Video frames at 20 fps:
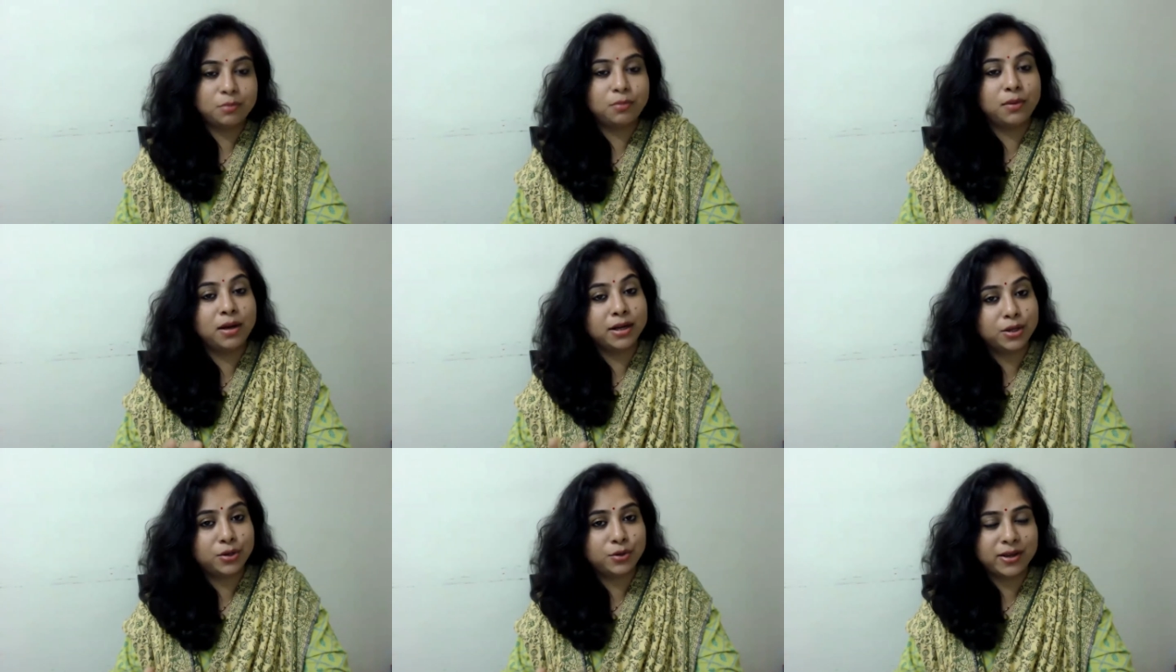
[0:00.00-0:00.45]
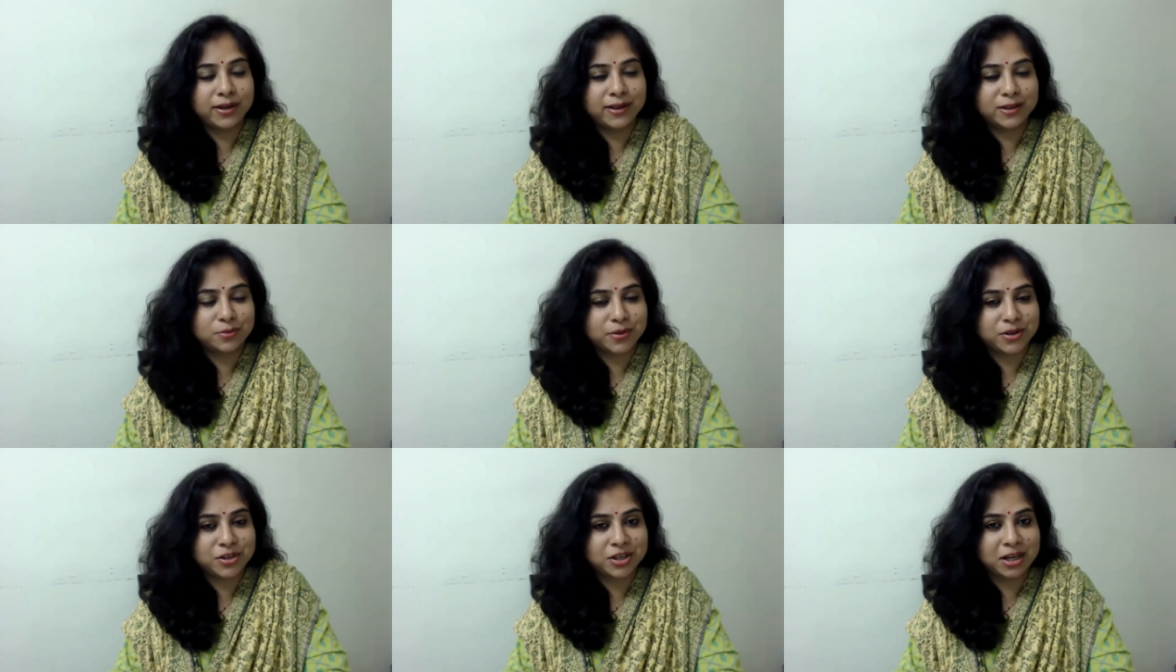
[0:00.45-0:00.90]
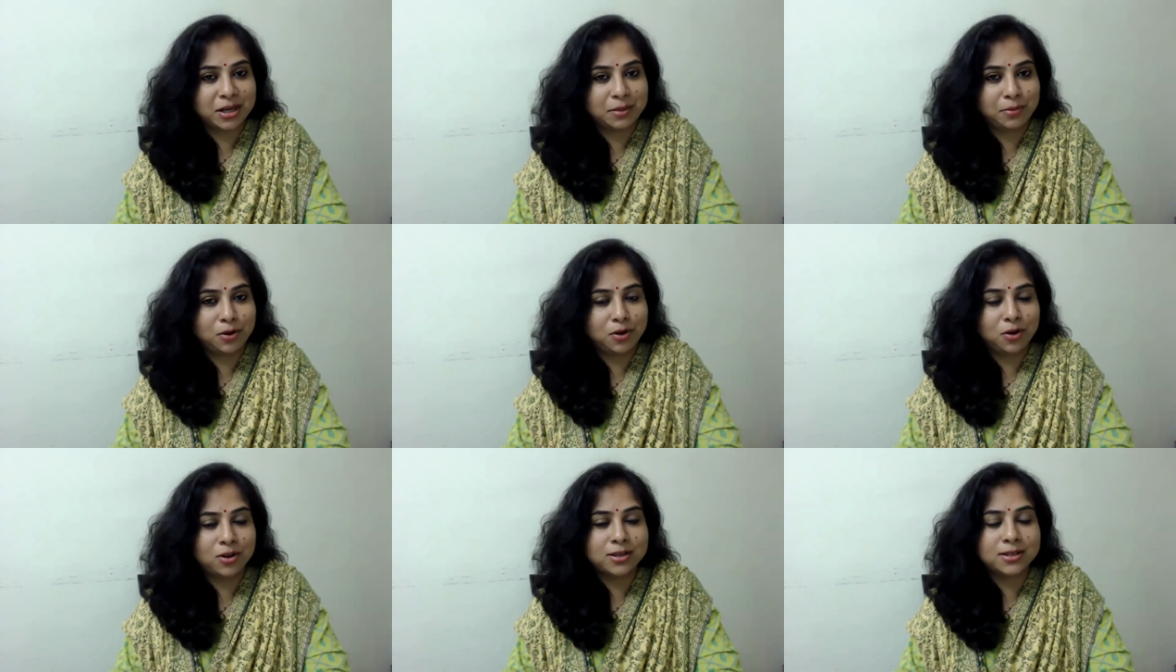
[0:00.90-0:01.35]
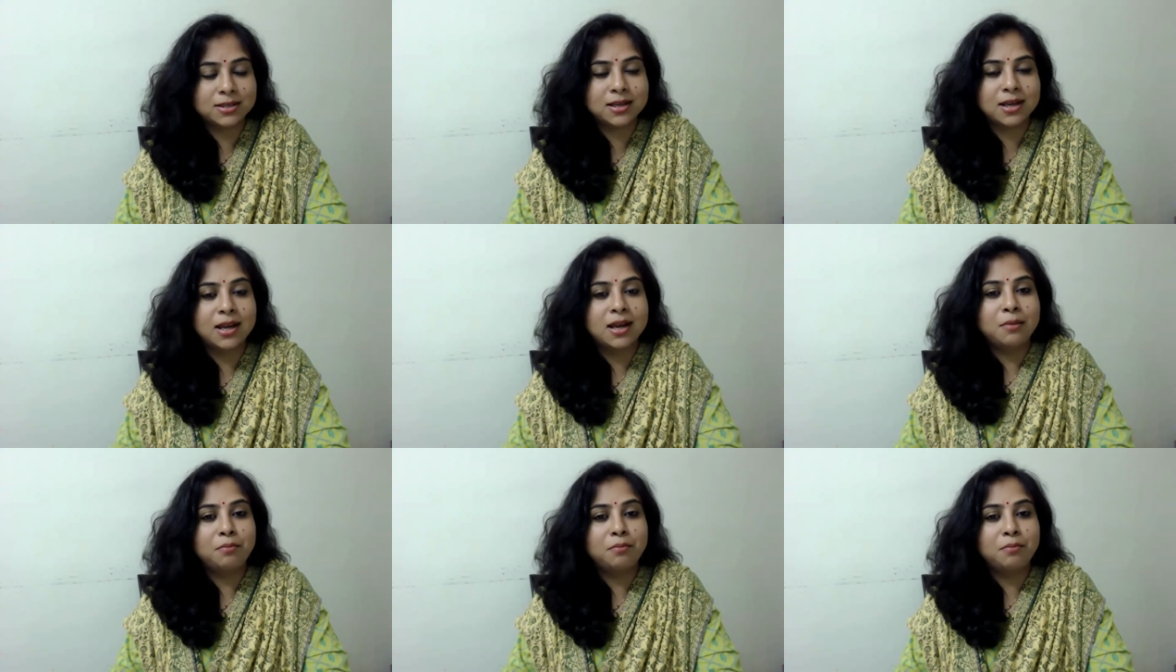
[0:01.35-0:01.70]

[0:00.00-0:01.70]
Mercury especially, because